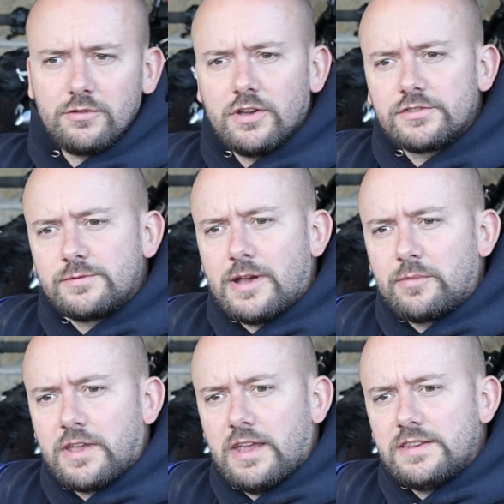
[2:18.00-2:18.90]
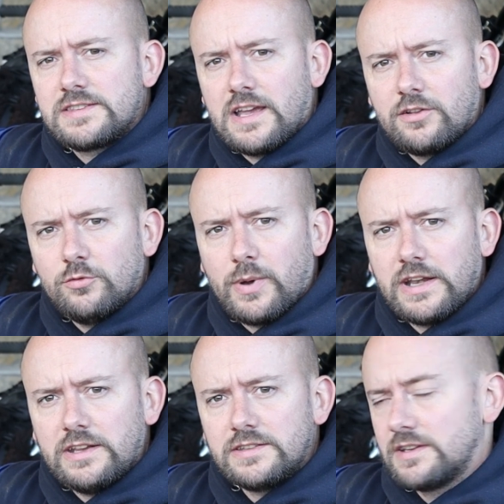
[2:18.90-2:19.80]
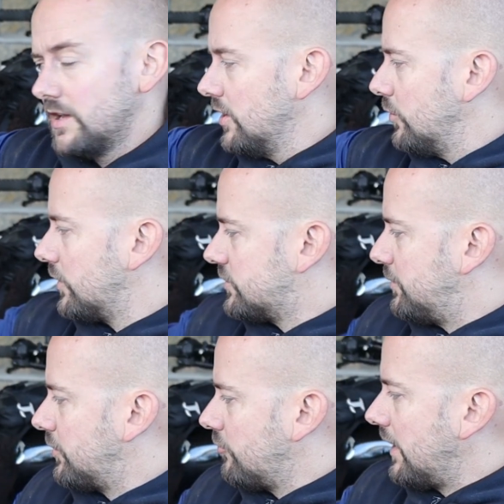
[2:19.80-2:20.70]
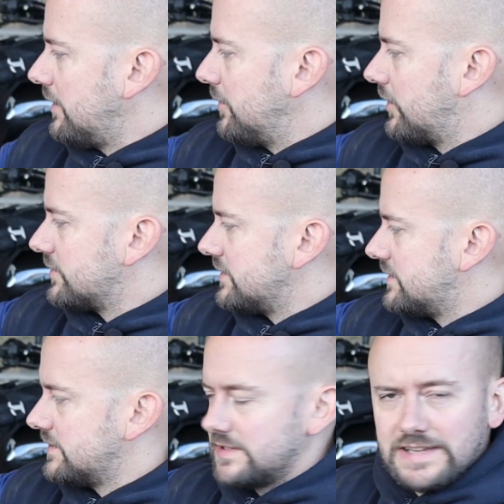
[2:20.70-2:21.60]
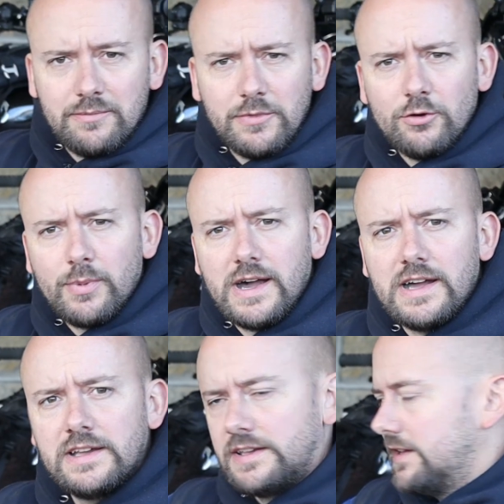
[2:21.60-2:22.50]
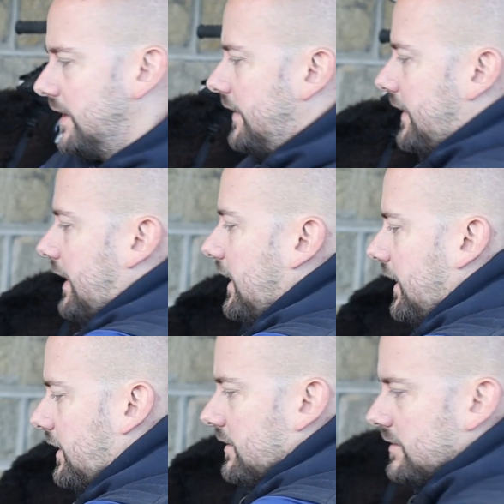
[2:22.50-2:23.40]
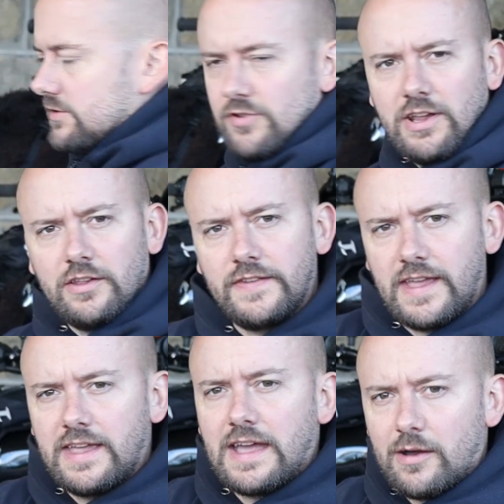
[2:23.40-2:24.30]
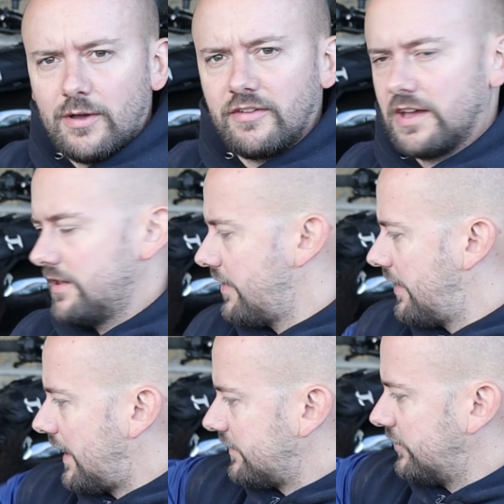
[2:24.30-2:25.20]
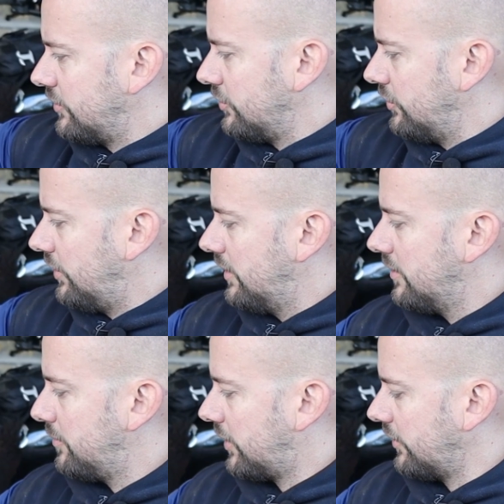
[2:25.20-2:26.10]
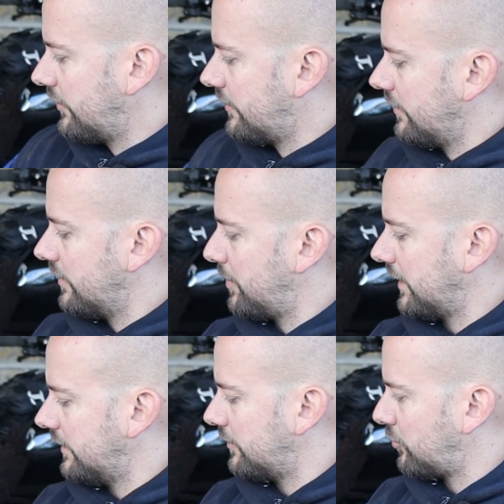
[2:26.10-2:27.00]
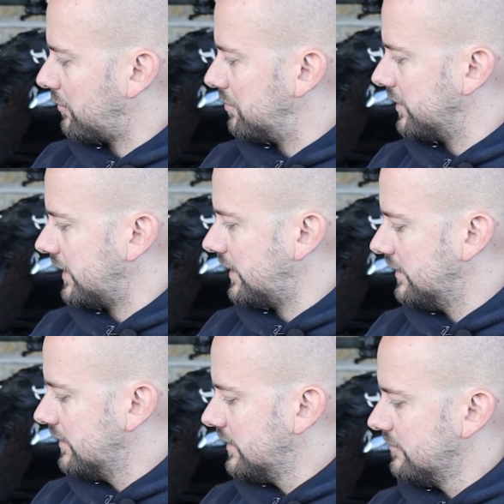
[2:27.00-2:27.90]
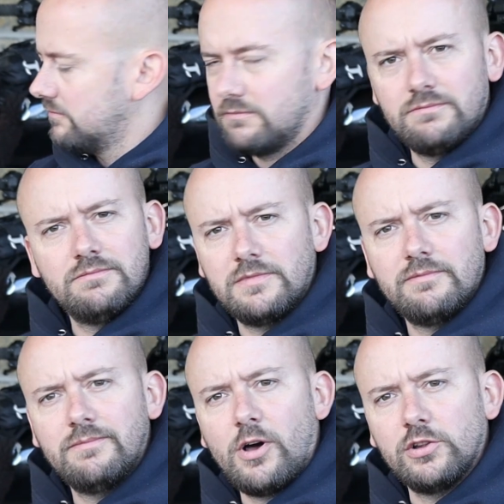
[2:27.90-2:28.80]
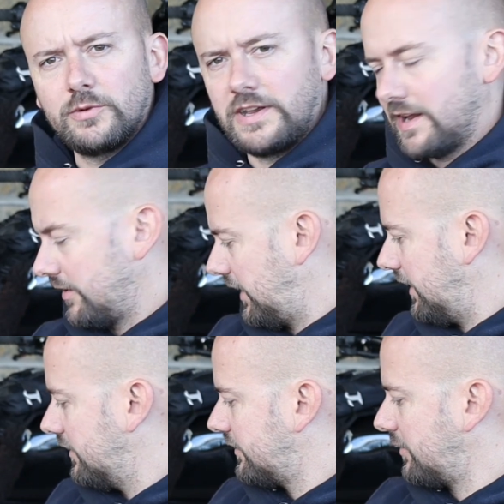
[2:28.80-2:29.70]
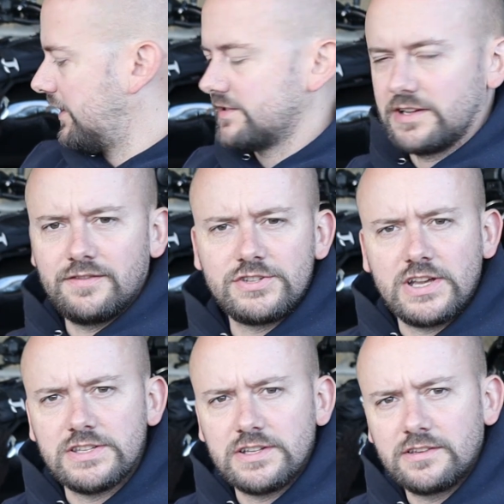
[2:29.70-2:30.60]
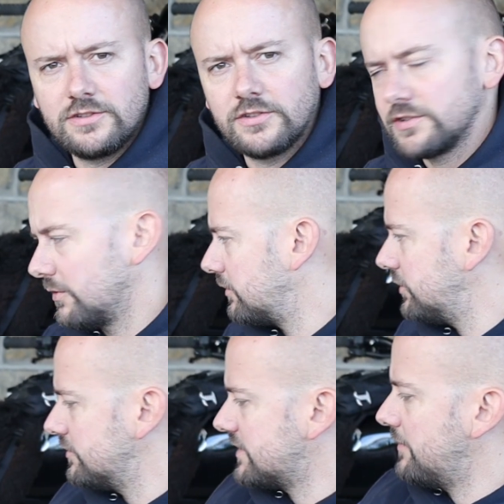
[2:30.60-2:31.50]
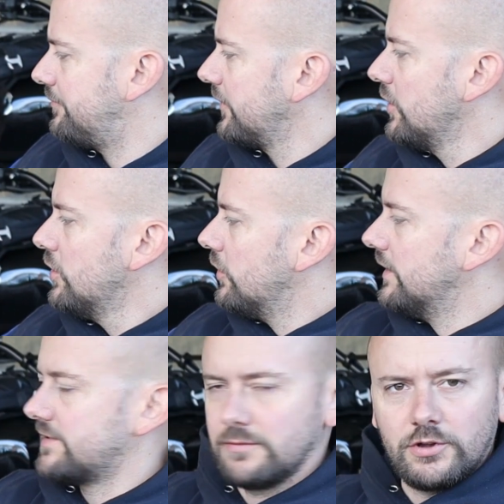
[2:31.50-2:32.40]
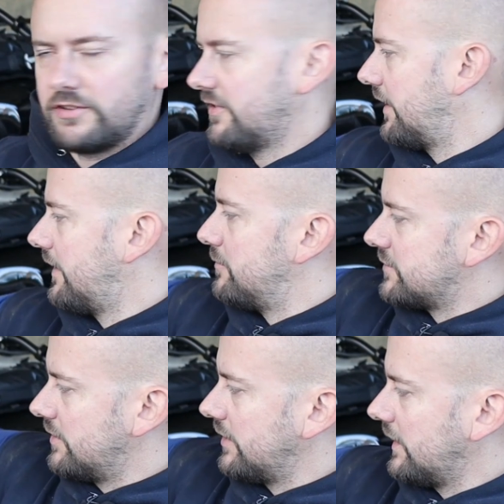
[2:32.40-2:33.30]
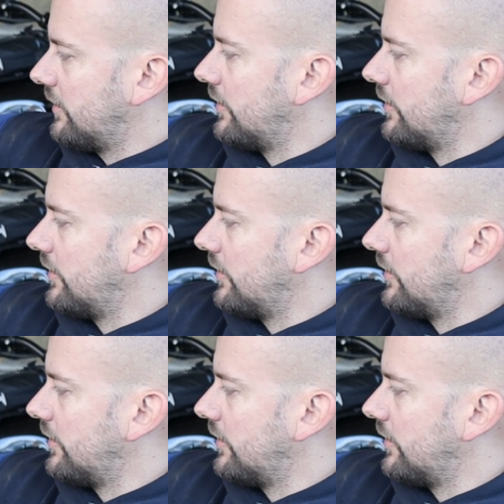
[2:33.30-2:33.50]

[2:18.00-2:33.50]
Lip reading: got some Alp Kit cycle panniers, which would be great because this is a 10mm bar and they click straight on there. However, that's no good because the panniers are probably all the way down here, so unless I ever change the exhaust I won't use them, unless I modify them so they click